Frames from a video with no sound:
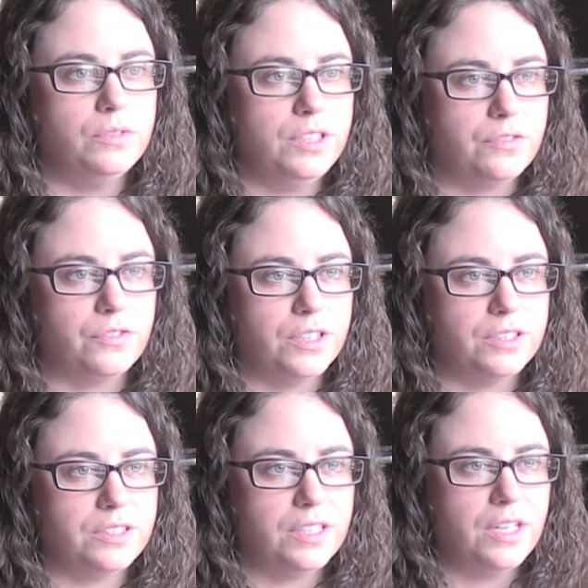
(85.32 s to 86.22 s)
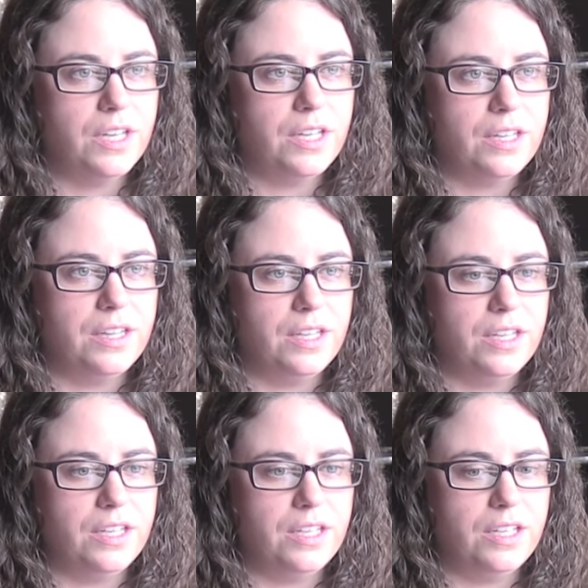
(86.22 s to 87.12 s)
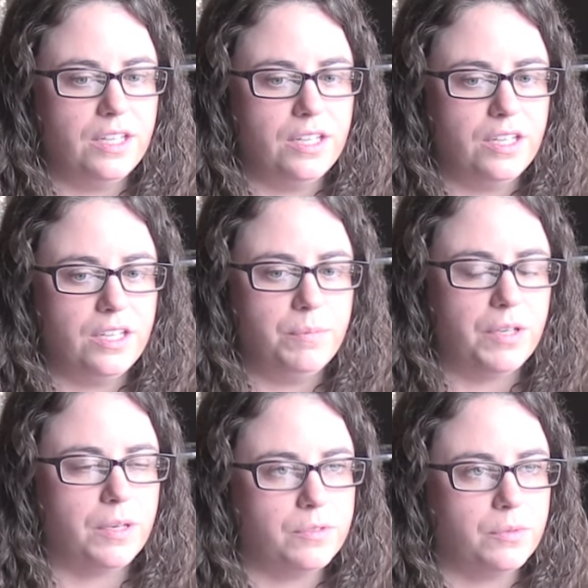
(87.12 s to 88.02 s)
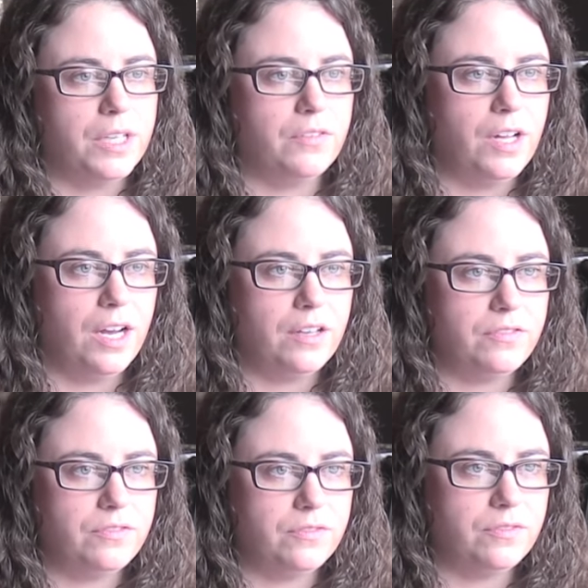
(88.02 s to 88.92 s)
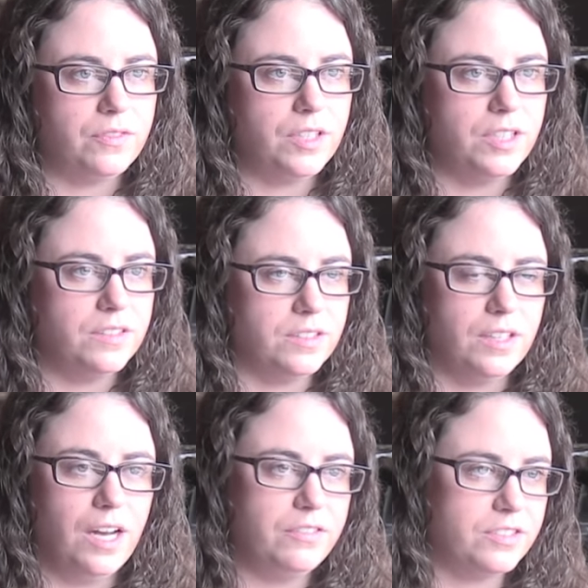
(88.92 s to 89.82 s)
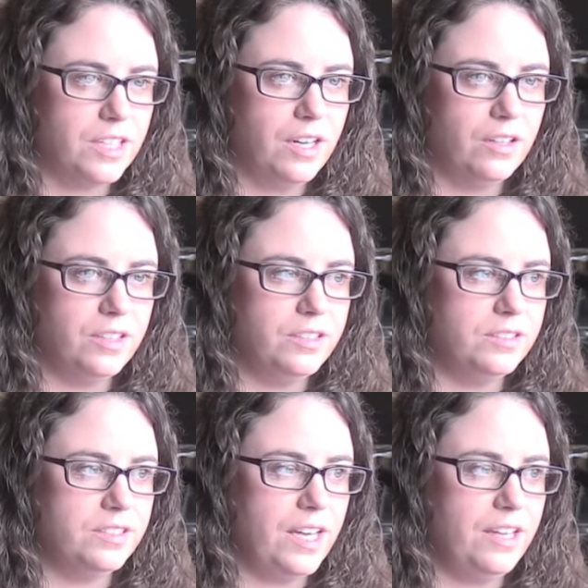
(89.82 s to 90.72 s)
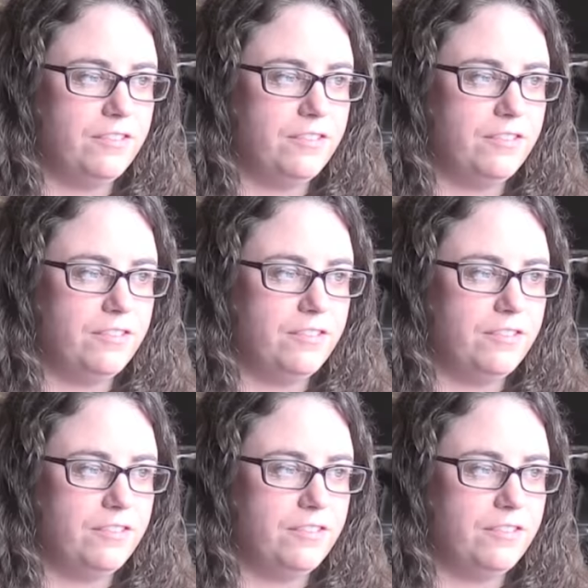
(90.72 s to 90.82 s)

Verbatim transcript: different that it becomes a way of life it is a lifestyle, it is a